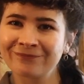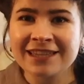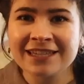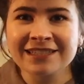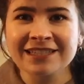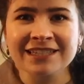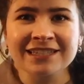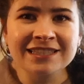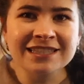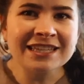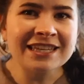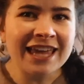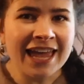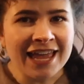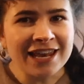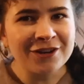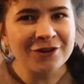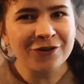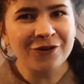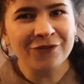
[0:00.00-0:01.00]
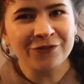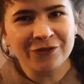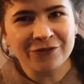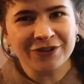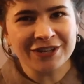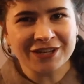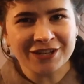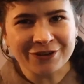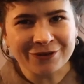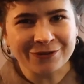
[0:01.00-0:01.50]
This is the end of the
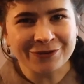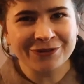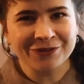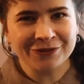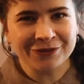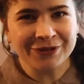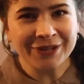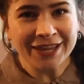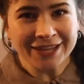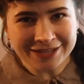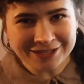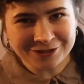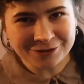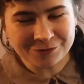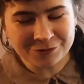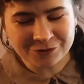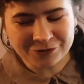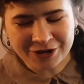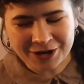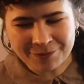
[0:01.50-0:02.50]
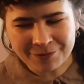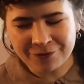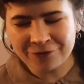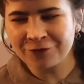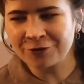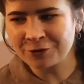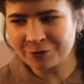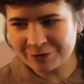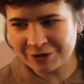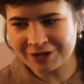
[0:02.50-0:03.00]
video, so like and subscribe,
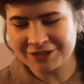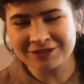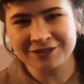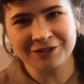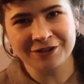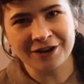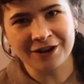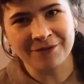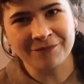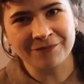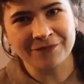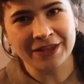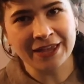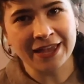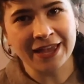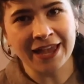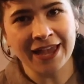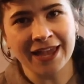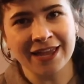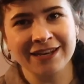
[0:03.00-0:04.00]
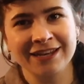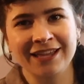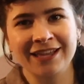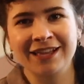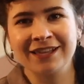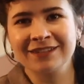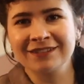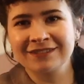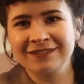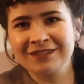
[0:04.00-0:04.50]
follow me on Instagram, and
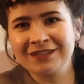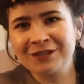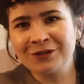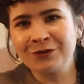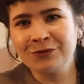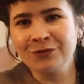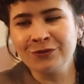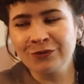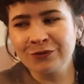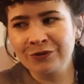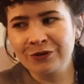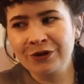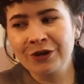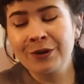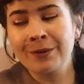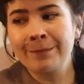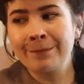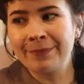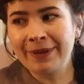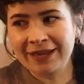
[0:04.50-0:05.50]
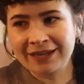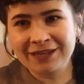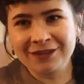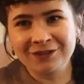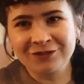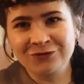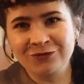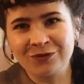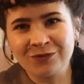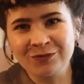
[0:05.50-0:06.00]
I'll see you back
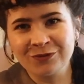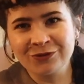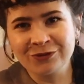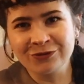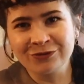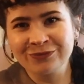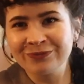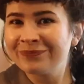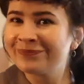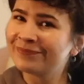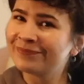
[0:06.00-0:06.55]
in this room soon.